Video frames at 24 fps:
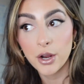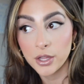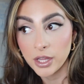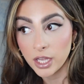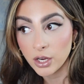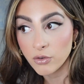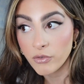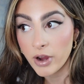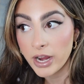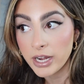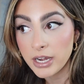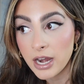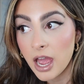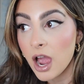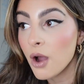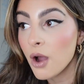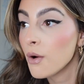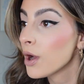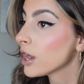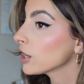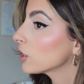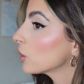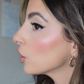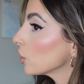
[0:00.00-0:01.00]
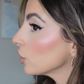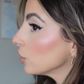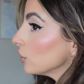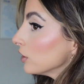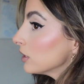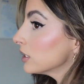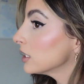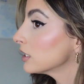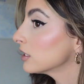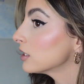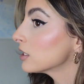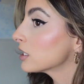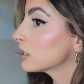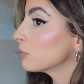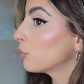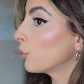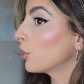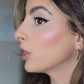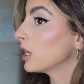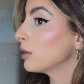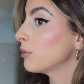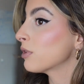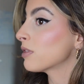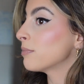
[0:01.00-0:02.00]
Like right now, I curled it this
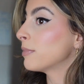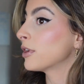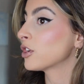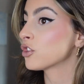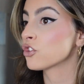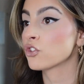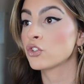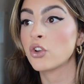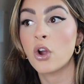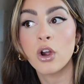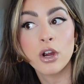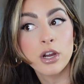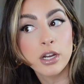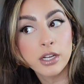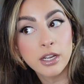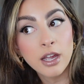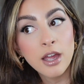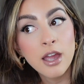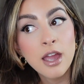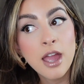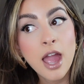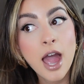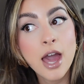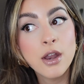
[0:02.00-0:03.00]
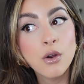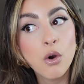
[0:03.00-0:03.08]
morning with my Shark, and